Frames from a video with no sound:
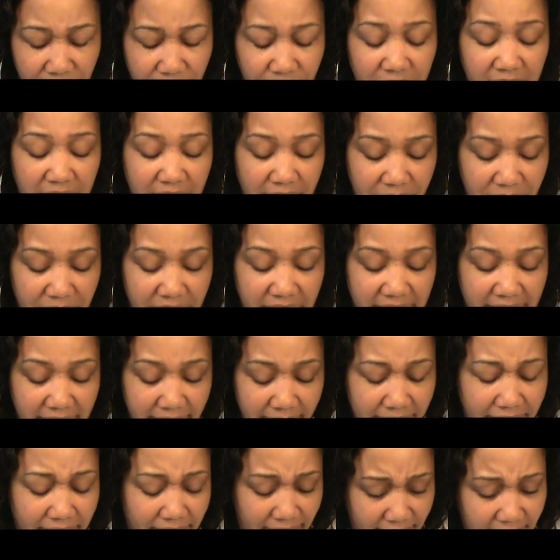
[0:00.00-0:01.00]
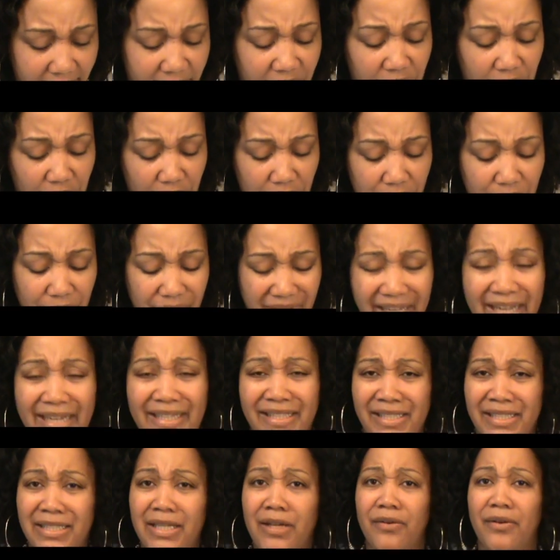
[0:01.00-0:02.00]
really, really cute. Like
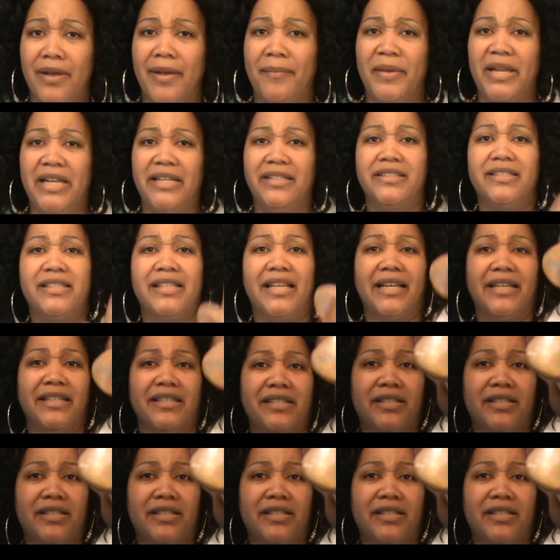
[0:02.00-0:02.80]
stone, I mean, it looks like a